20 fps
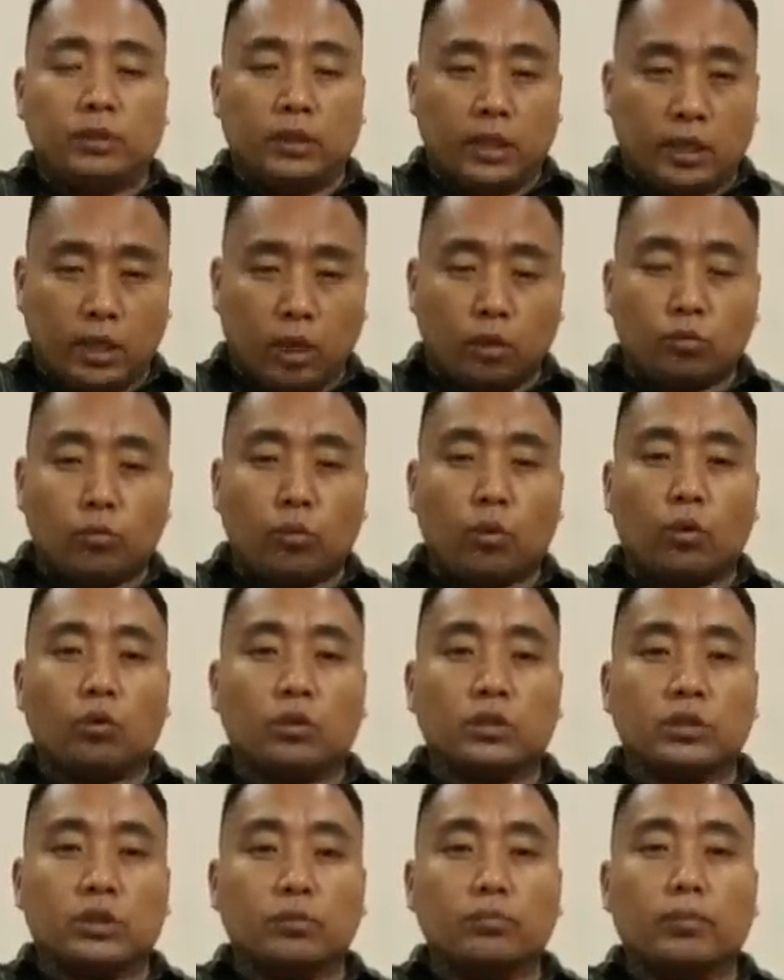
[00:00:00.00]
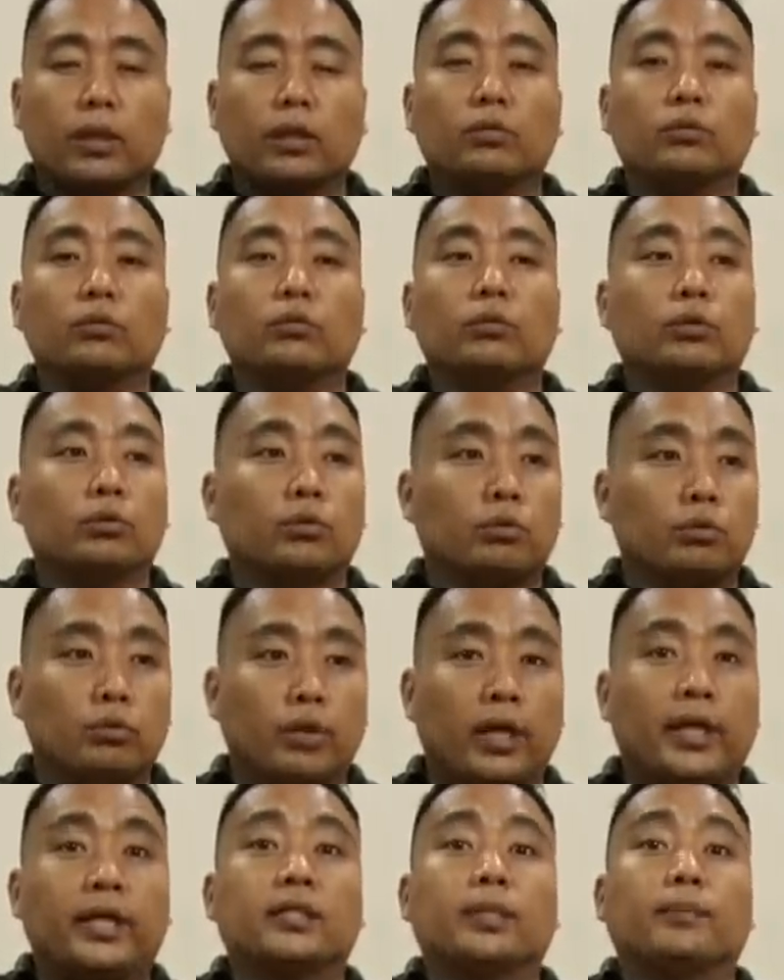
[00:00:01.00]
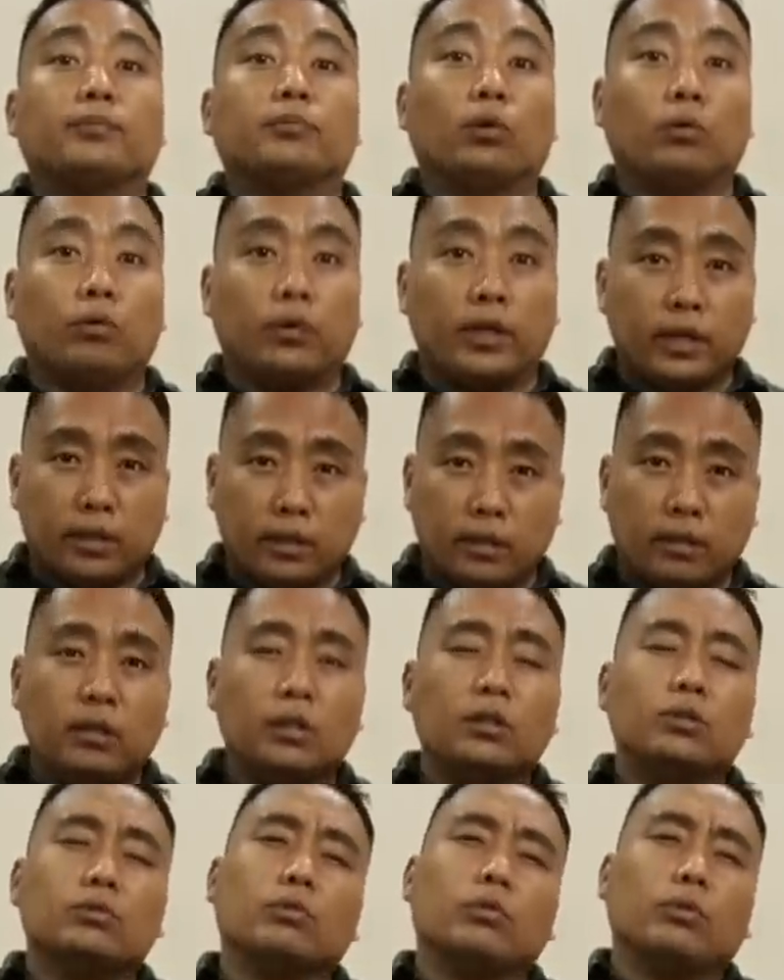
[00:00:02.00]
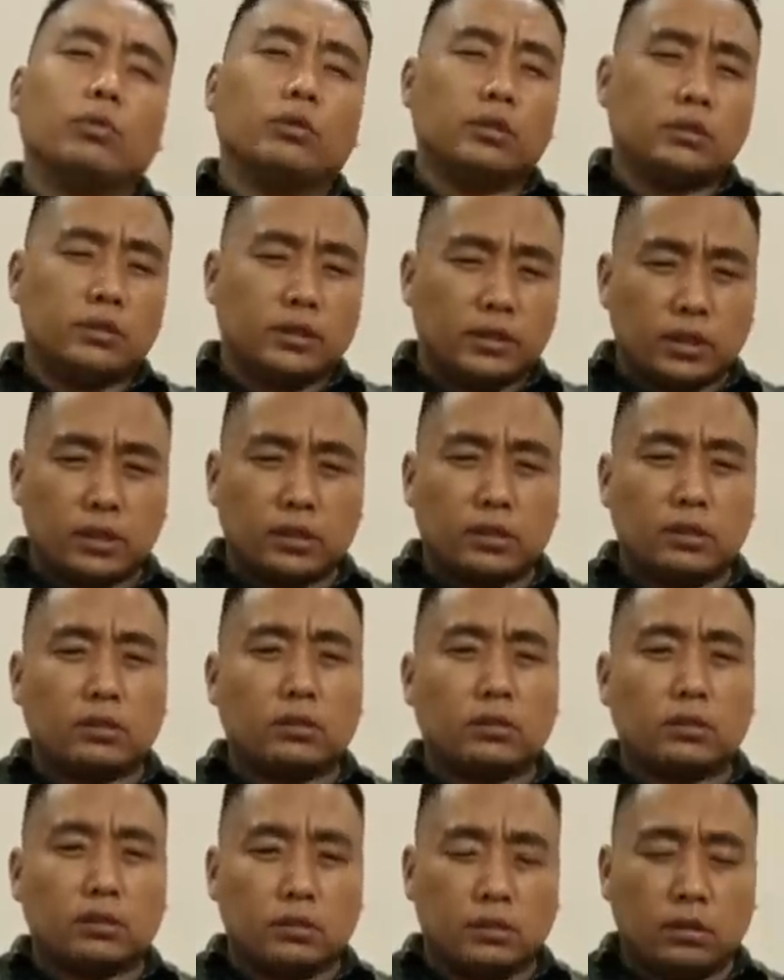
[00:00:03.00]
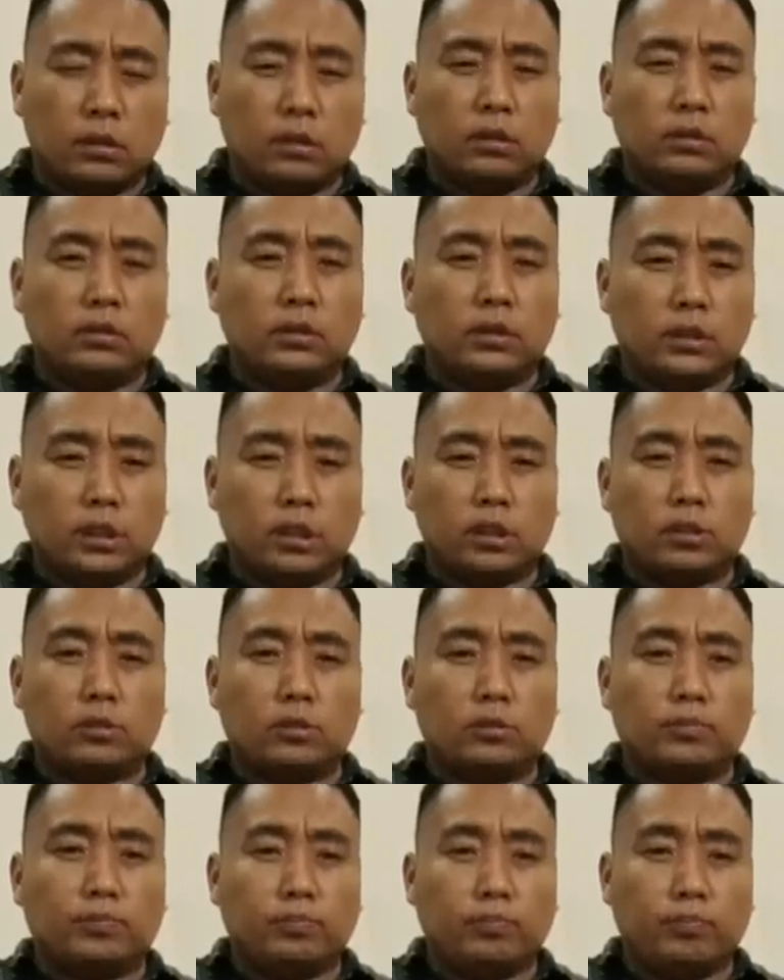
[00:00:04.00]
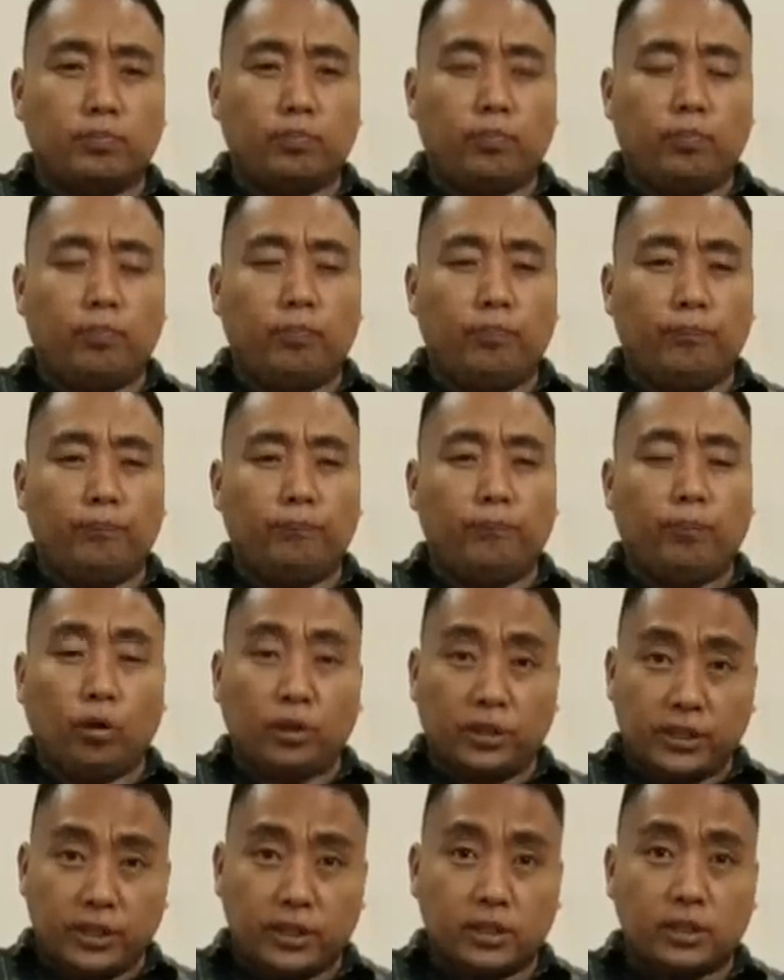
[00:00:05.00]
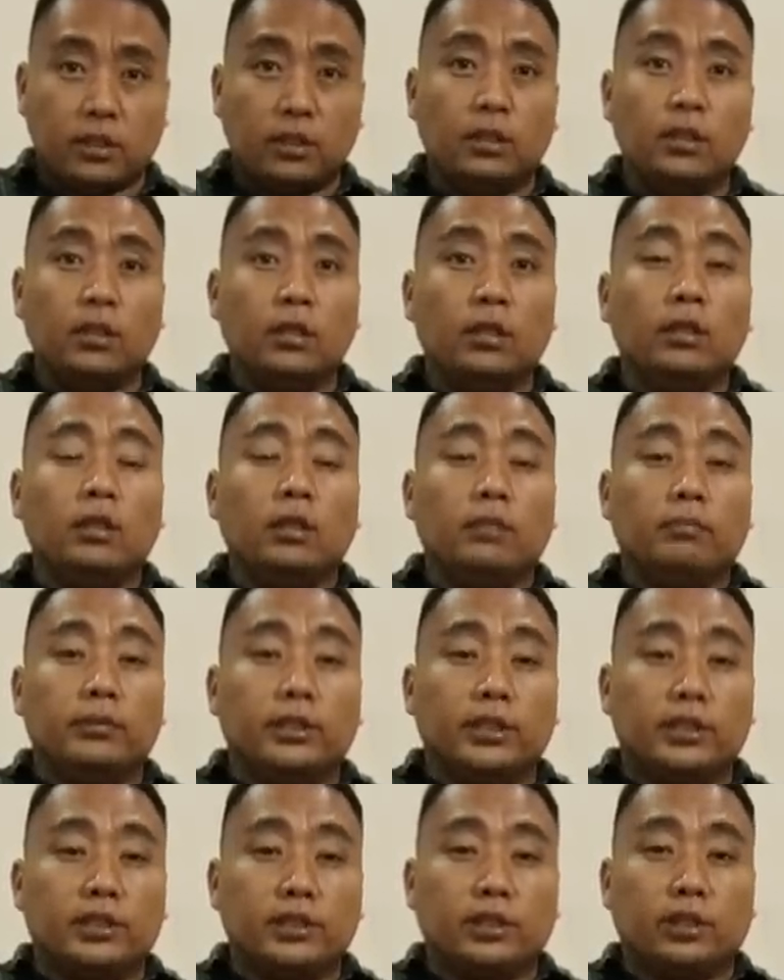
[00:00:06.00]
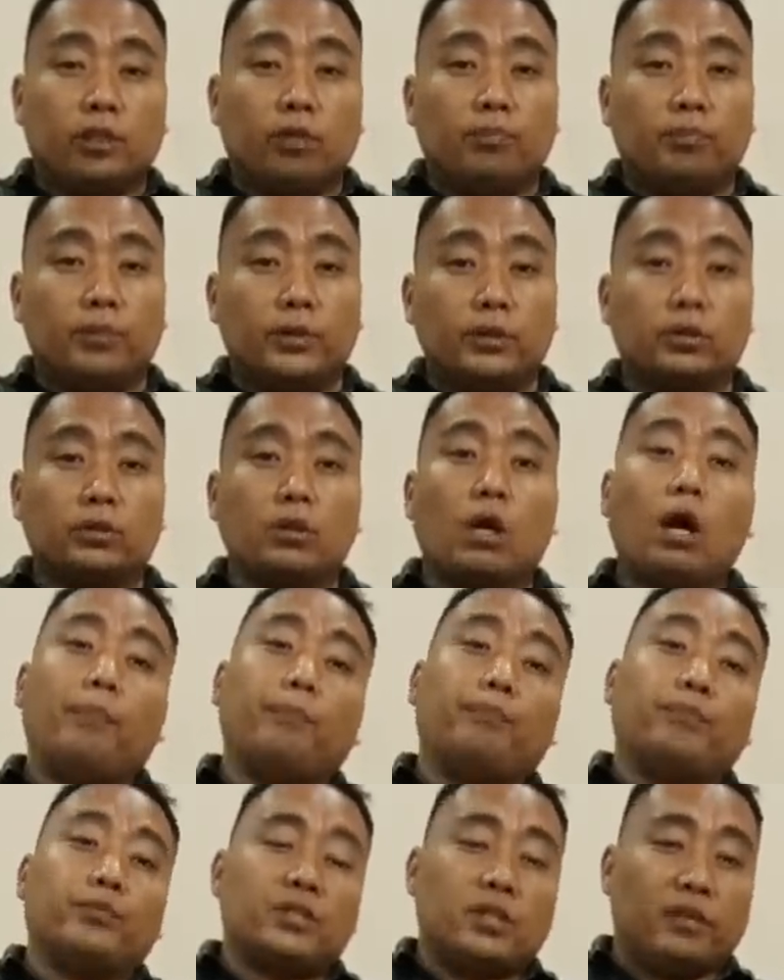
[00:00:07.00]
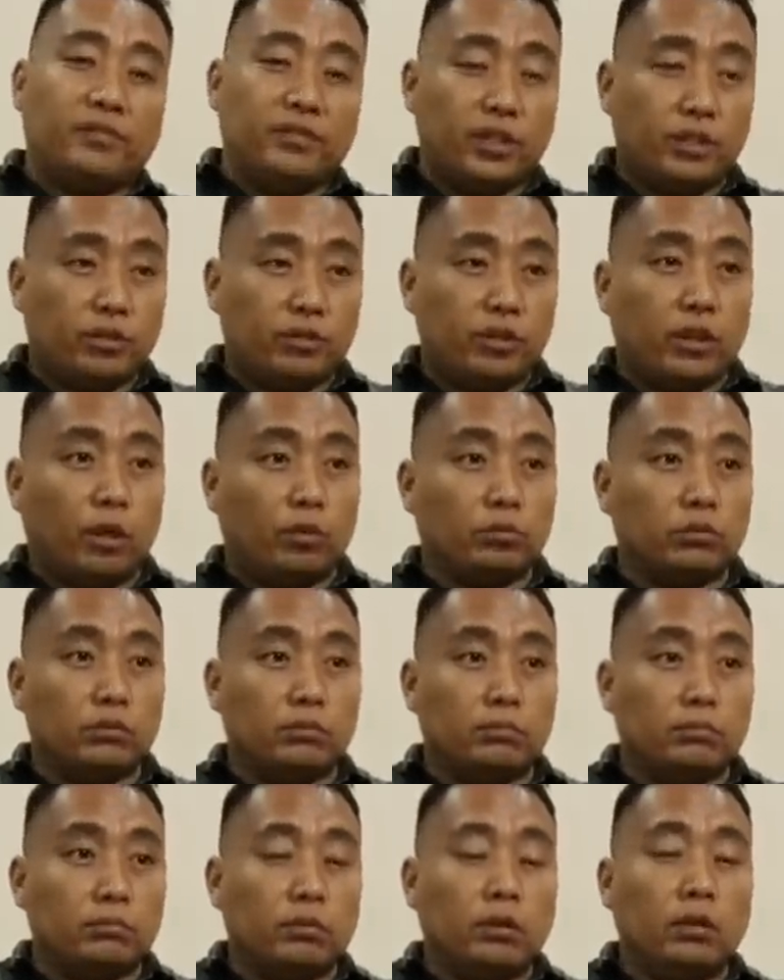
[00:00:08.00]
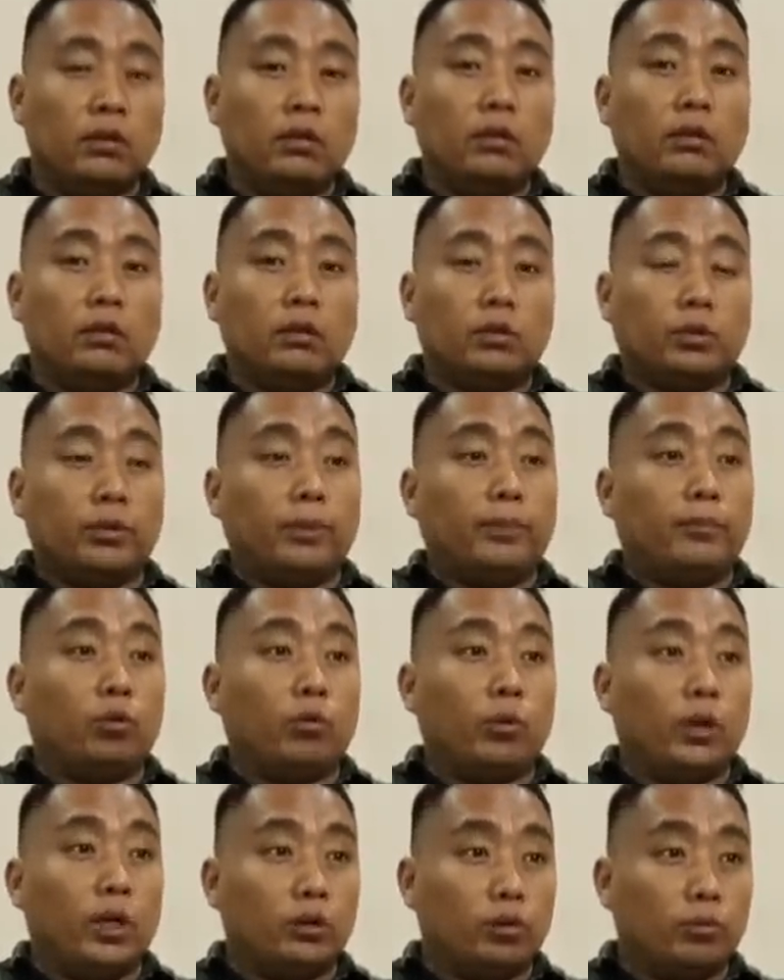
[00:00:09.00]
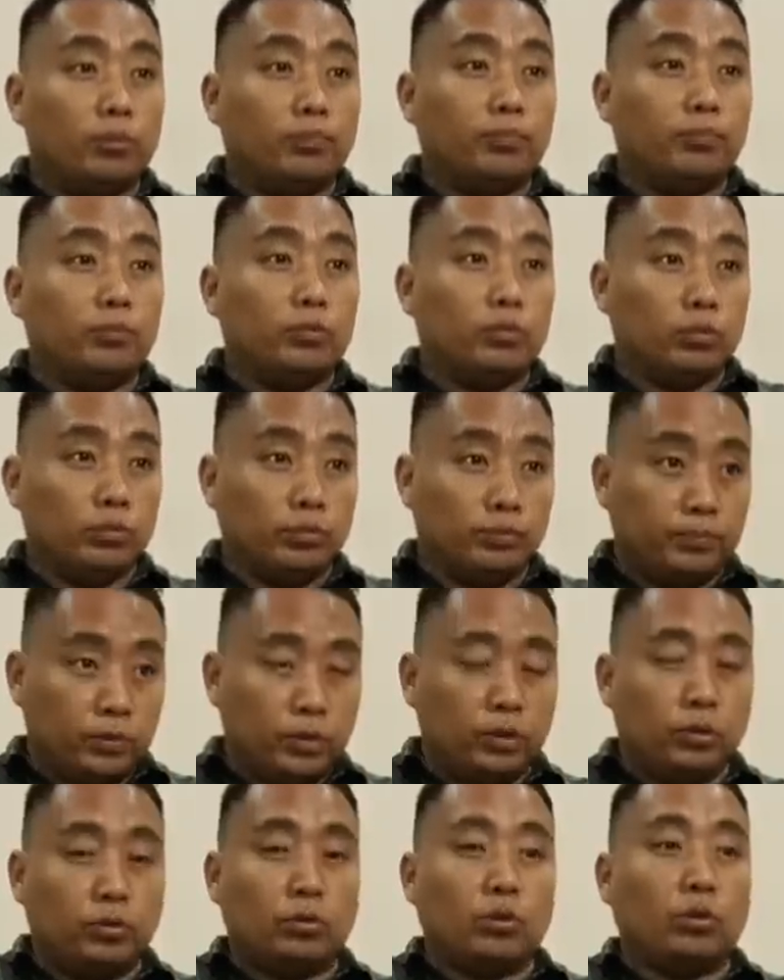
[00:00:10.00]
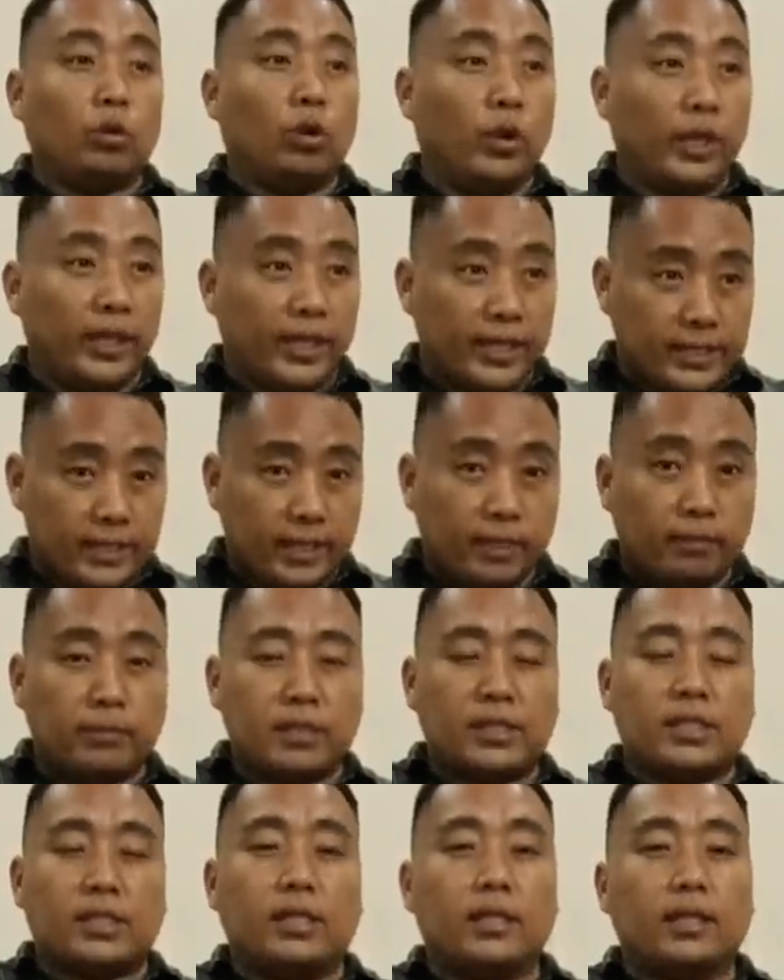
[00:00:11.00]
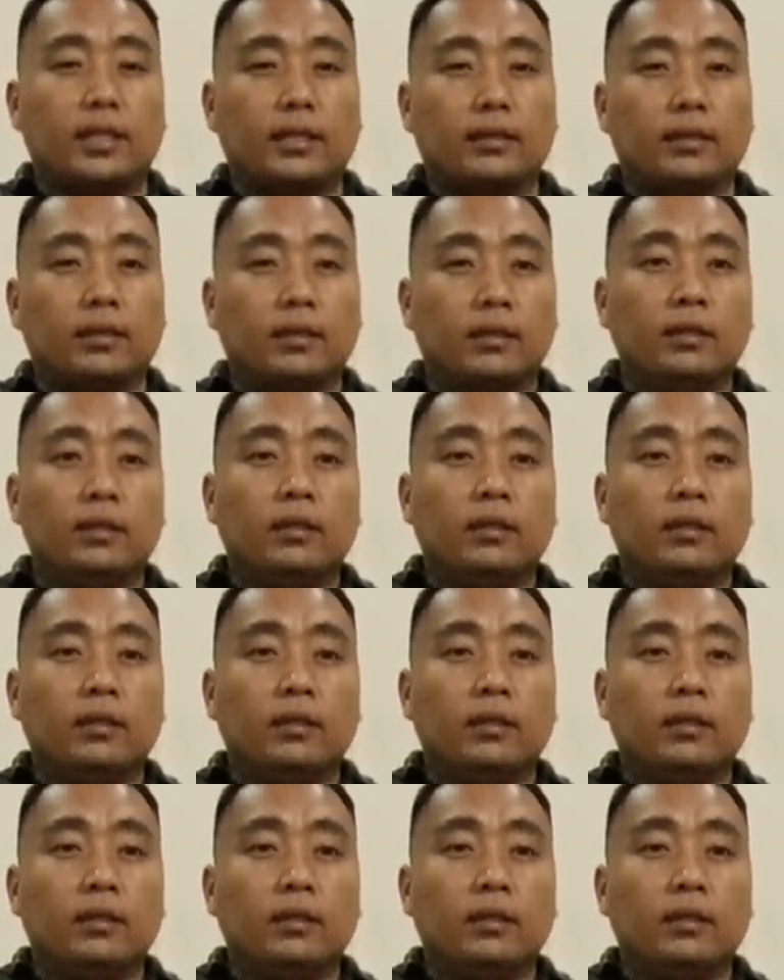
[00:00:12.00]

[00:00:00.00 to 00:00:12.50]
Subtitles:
Ground workers kun bahu itu kudu accept nokore. So this is politics. Minister Jacob is up 73,000 sweep kurbole to itu to nohoy aise. But still then,